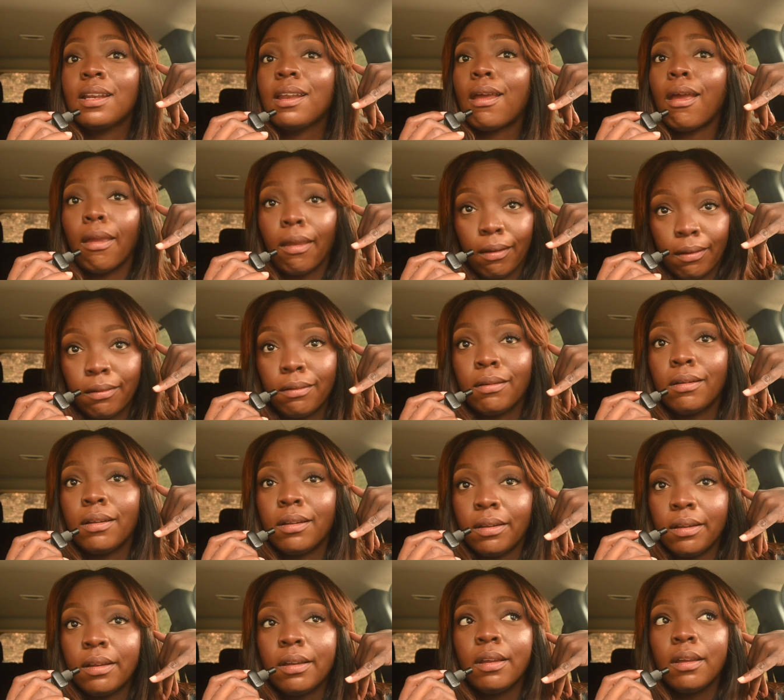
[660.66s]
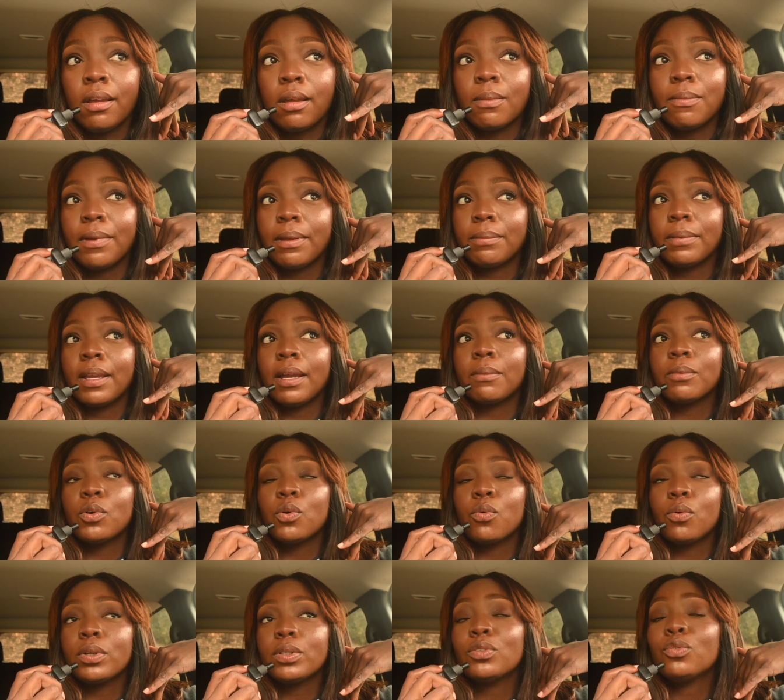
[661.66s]
today, baby, I'm
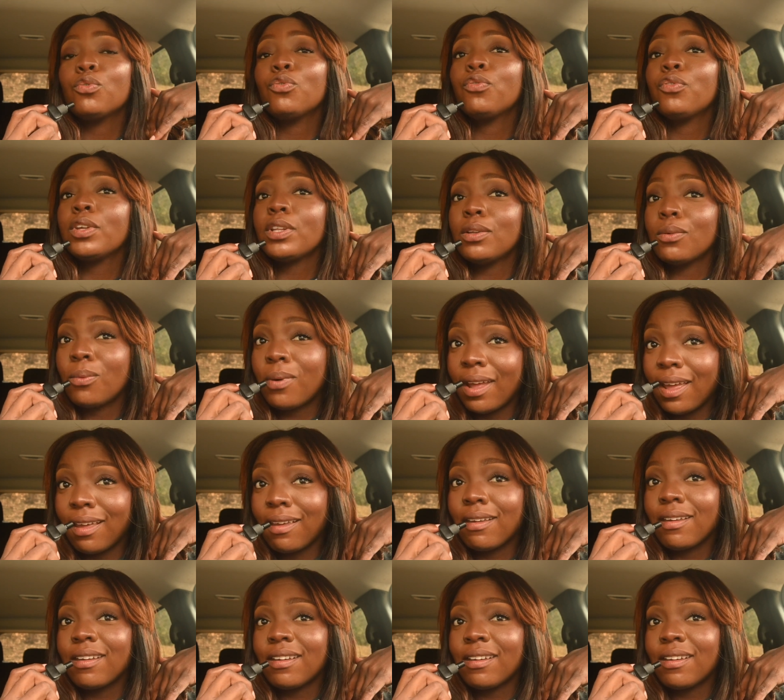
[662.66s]
going to feel away.